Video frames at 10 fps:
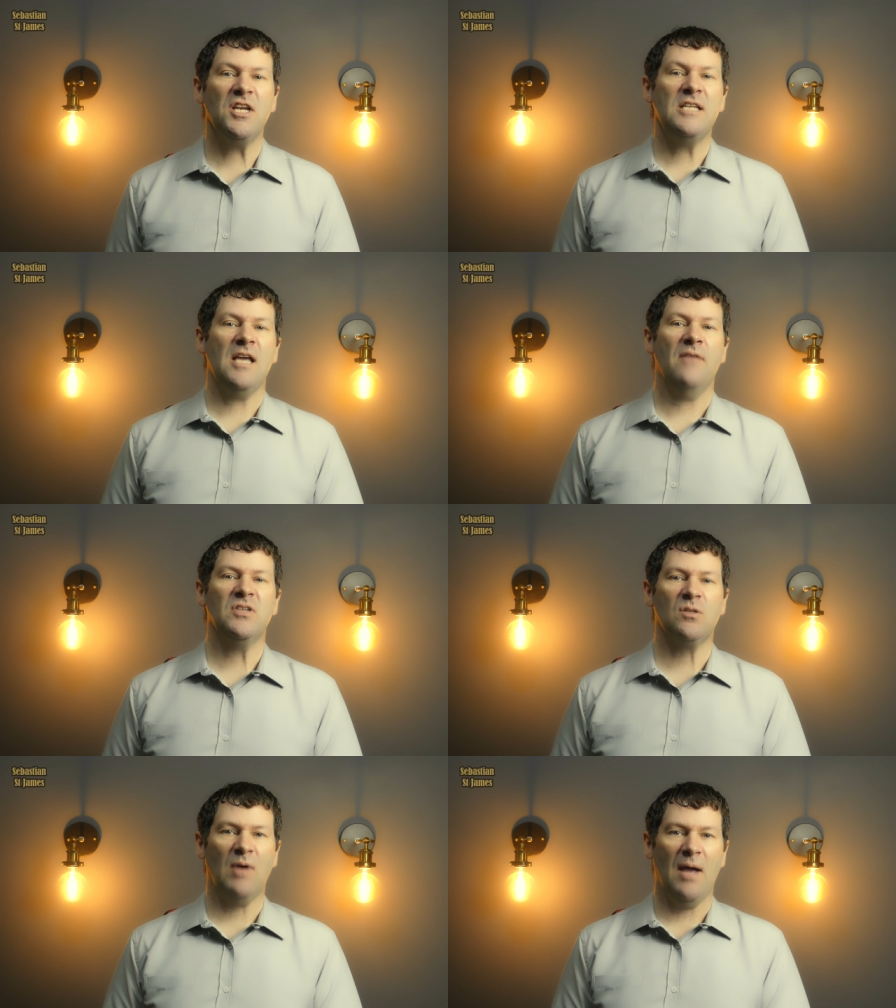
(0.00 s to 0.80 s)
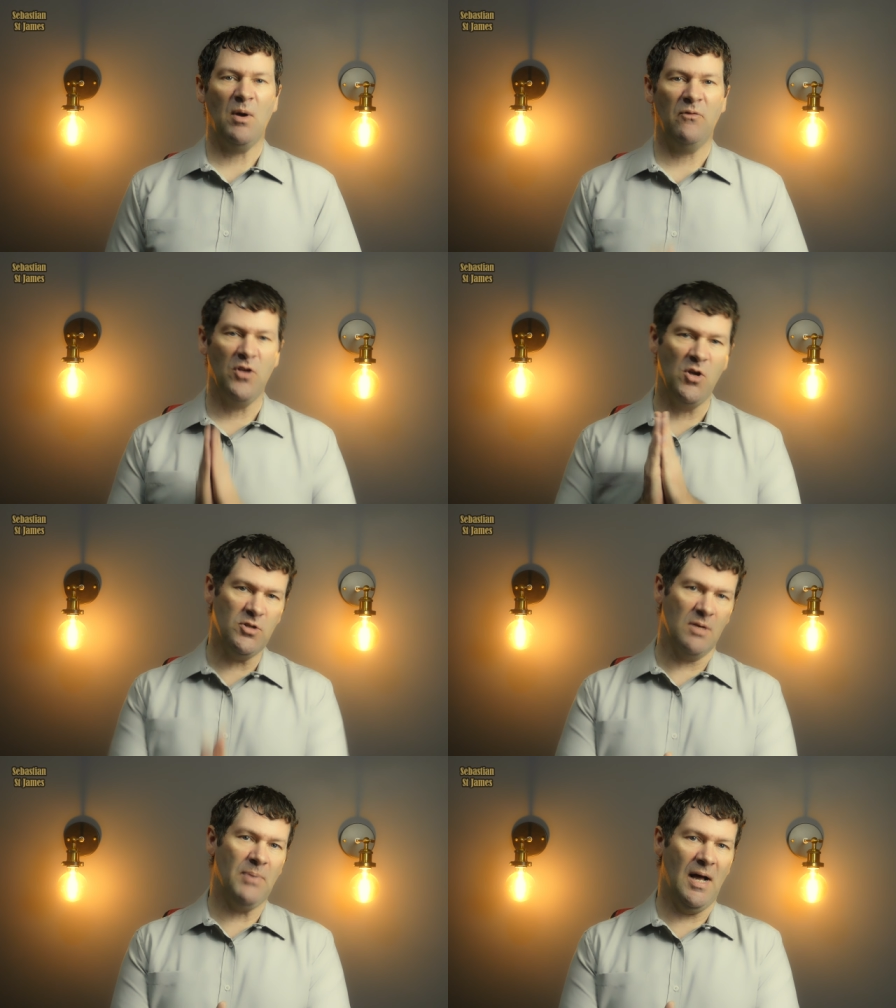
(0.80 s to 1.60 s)
ETF is the right one for you
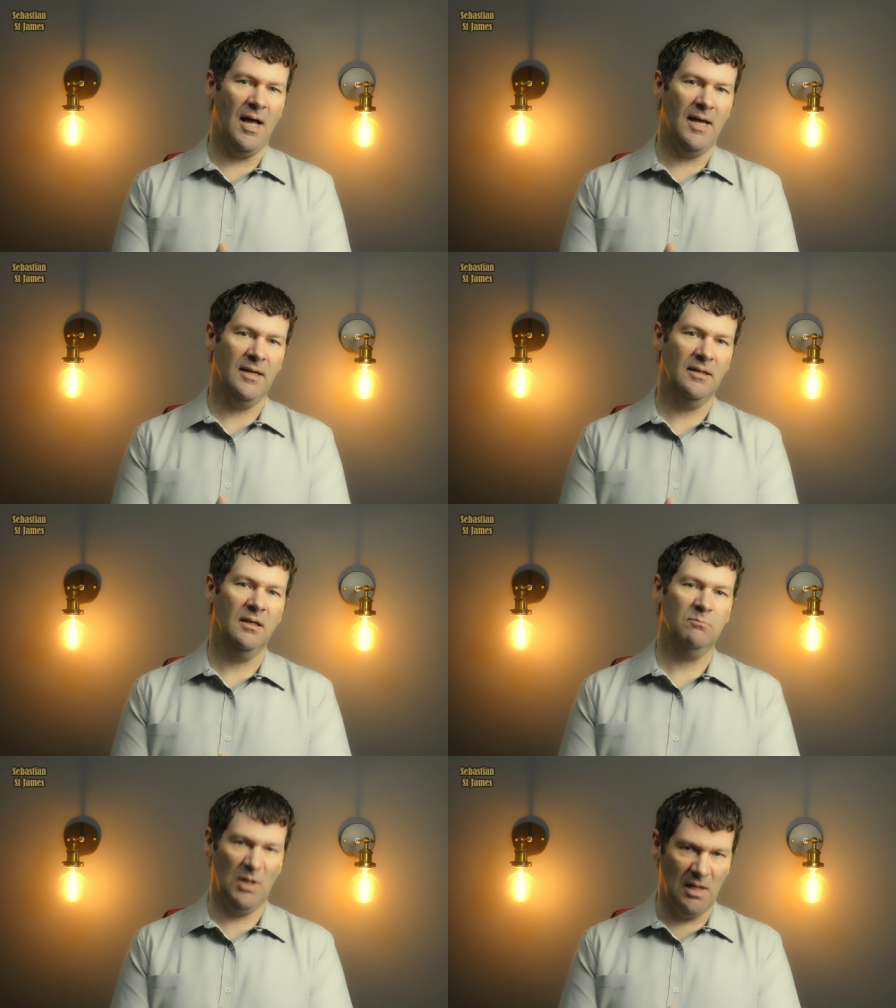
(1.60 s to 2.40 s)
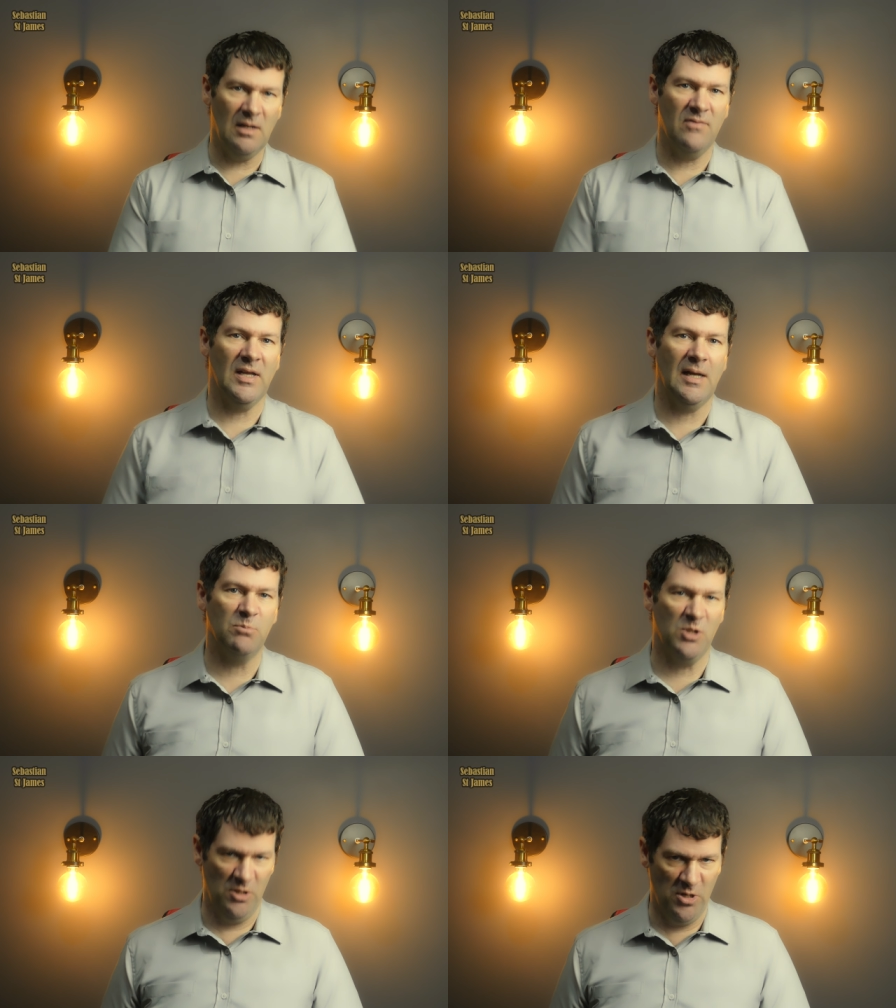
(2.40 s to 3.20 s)
to buy? Well, I'll leave that
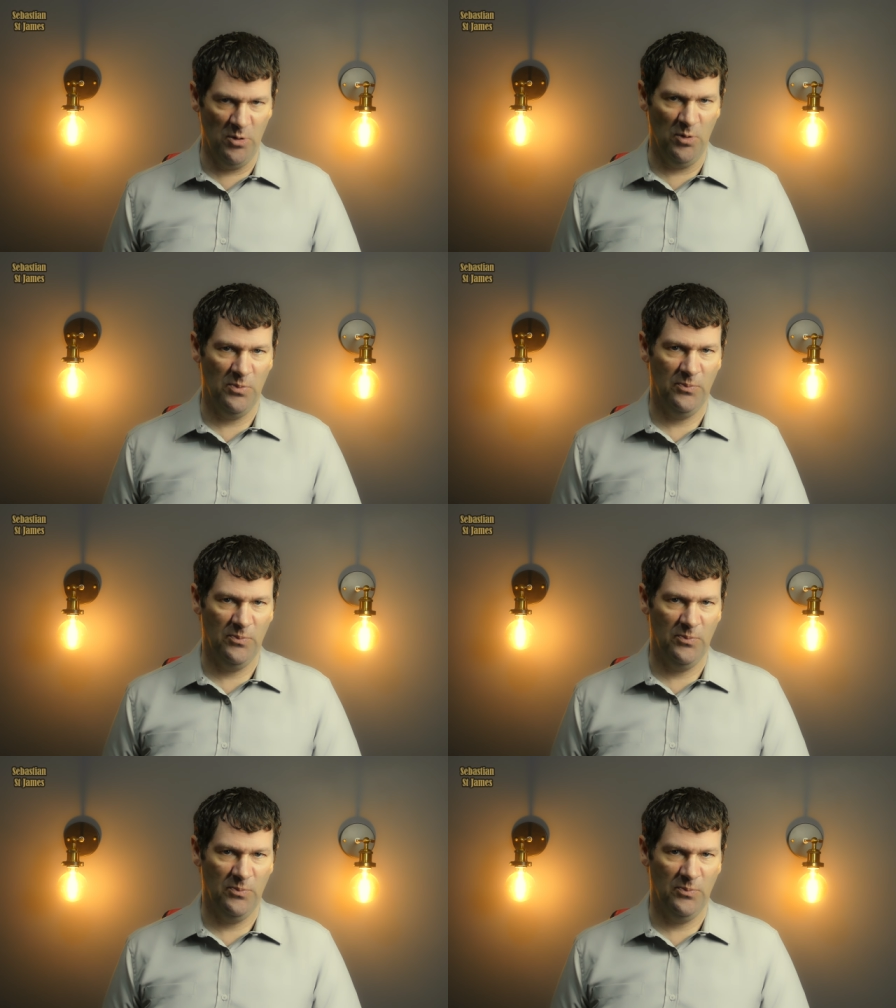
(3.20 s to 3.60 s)
up to you.